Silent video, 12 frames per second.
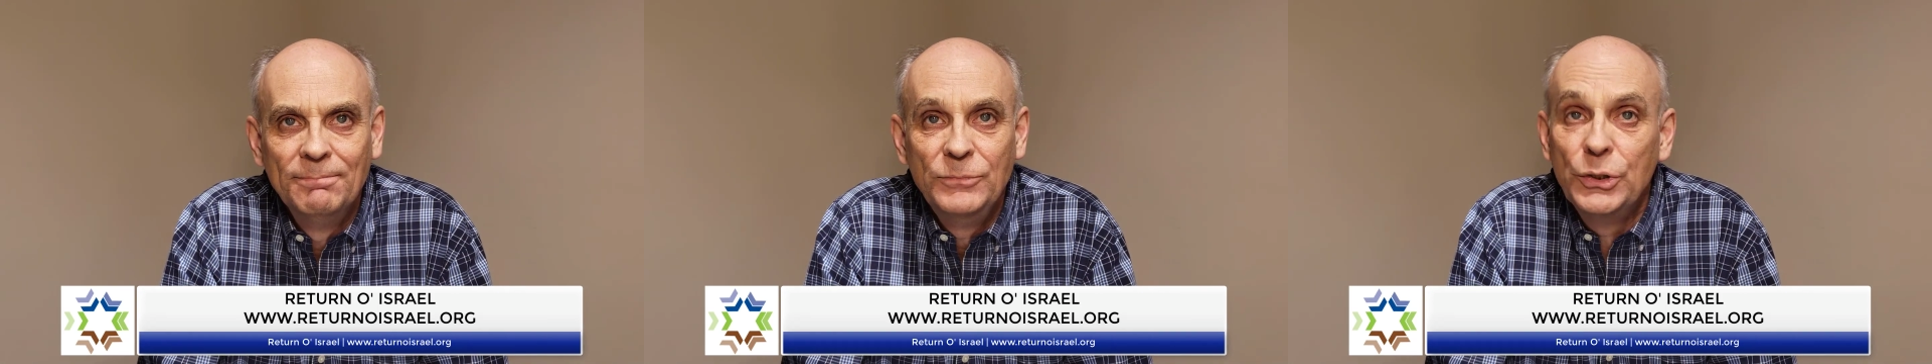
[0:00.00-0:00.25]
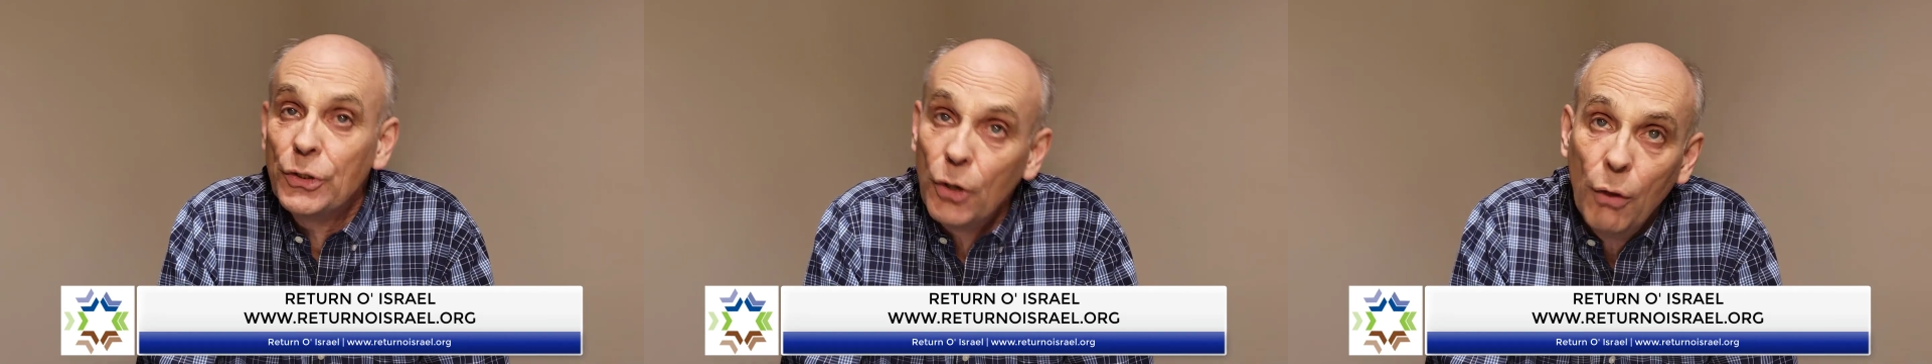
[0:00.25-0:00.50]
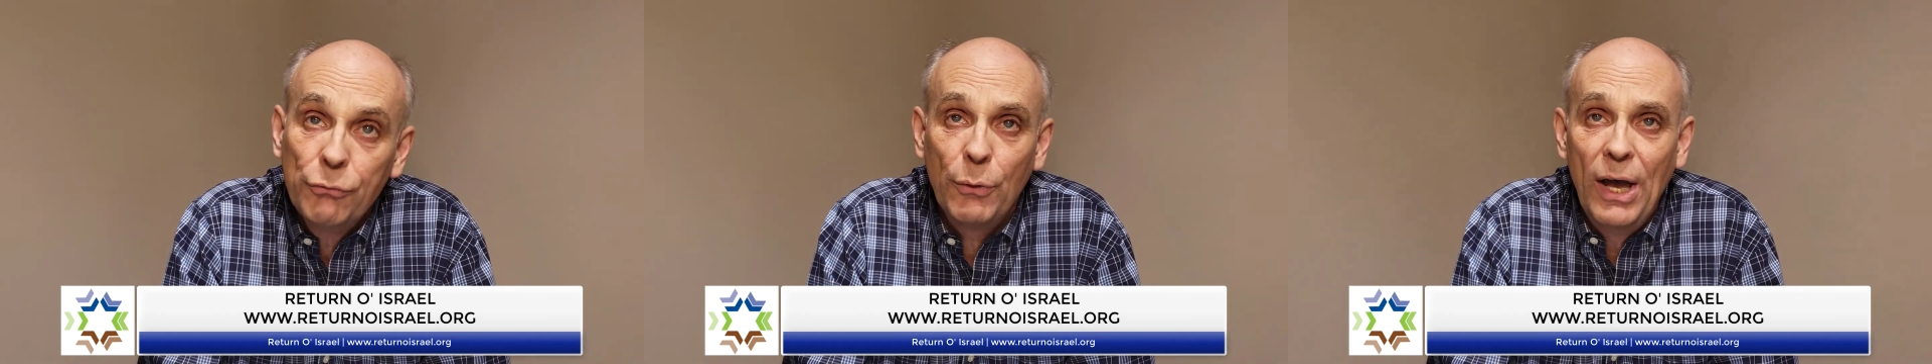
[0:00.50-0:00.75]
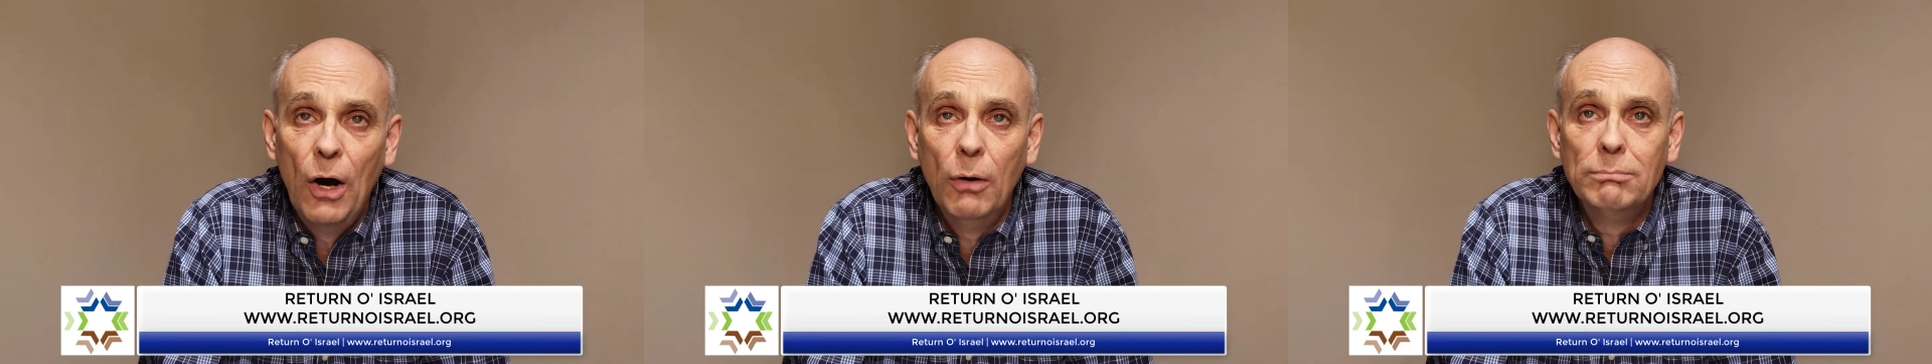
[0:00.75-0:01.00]
You can also
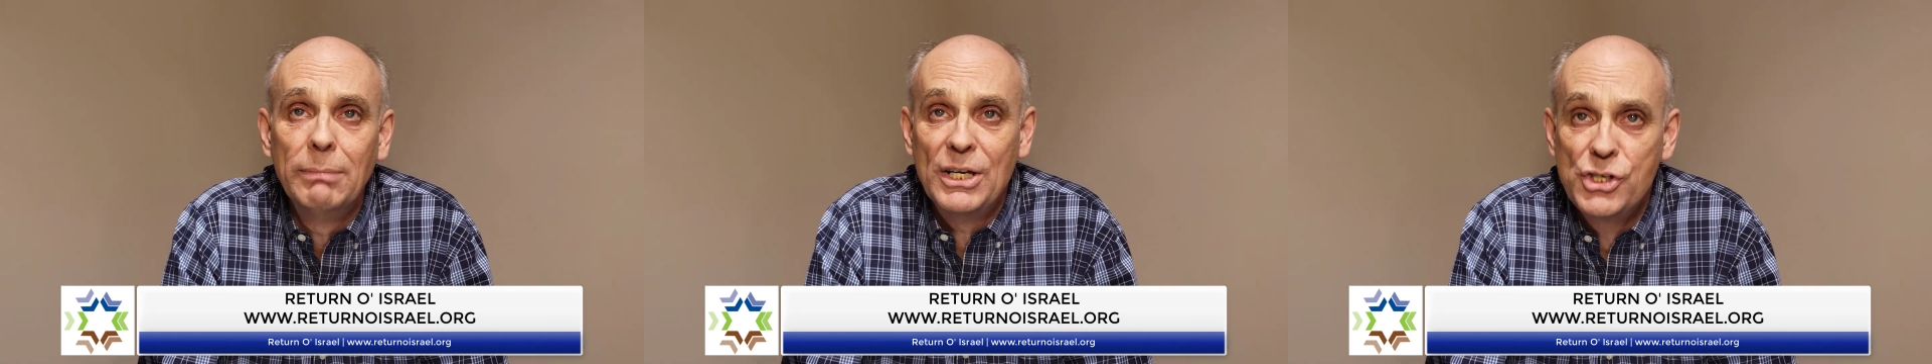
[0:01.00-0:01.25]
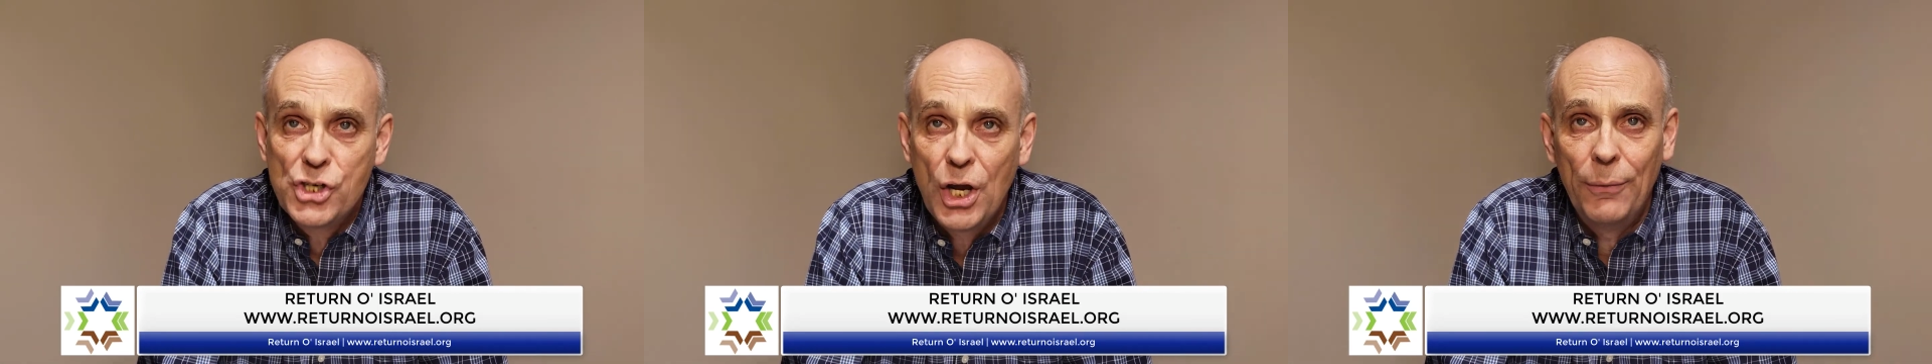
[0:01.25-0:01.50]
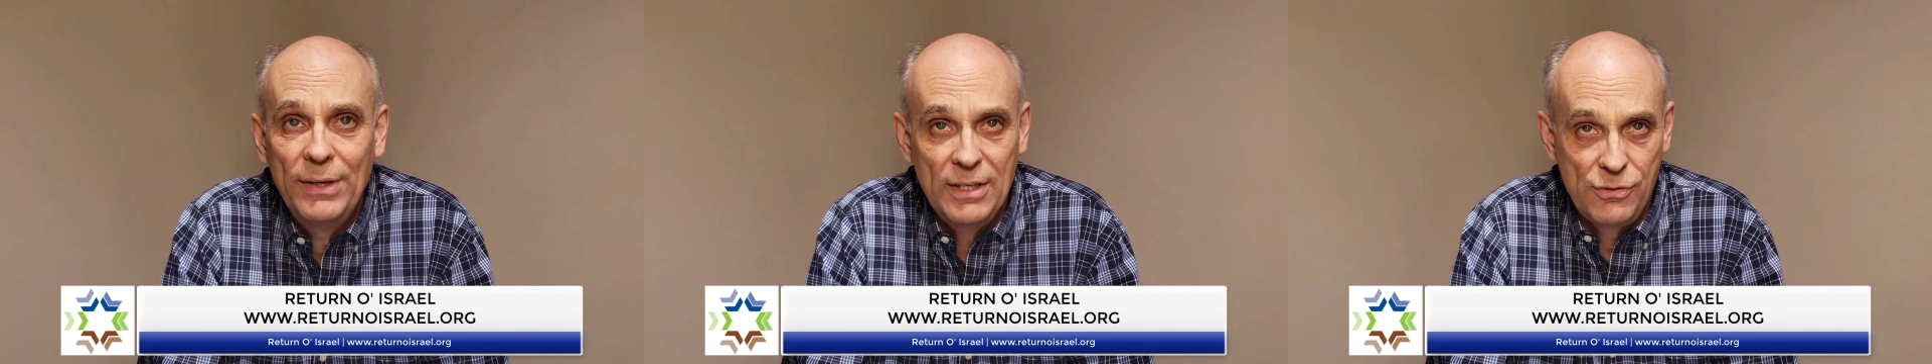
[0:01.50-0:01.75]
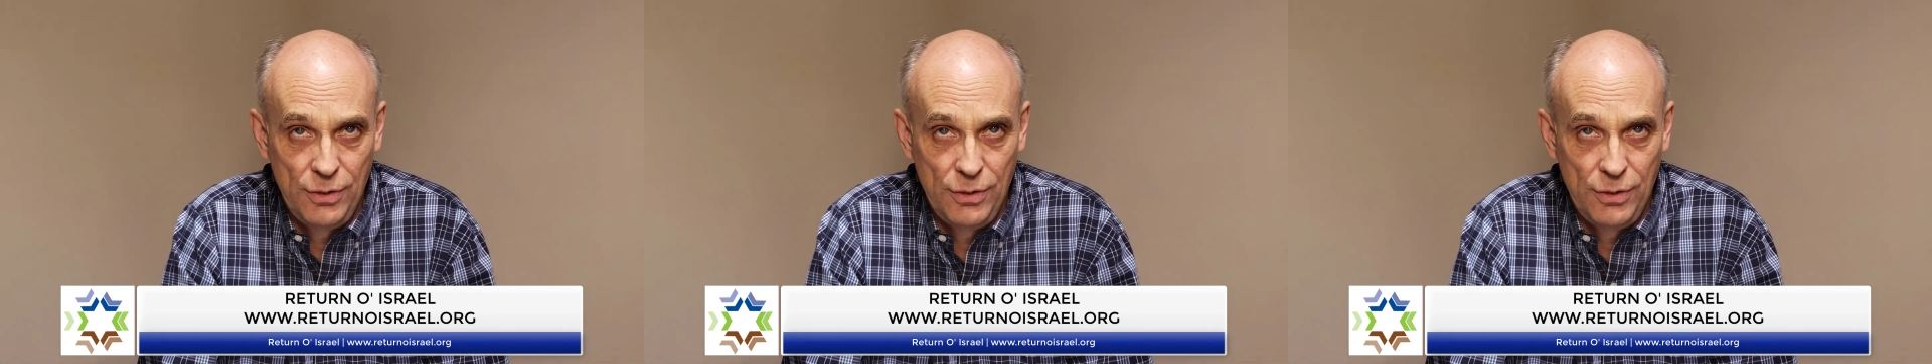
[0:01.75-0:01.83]
help by sharing this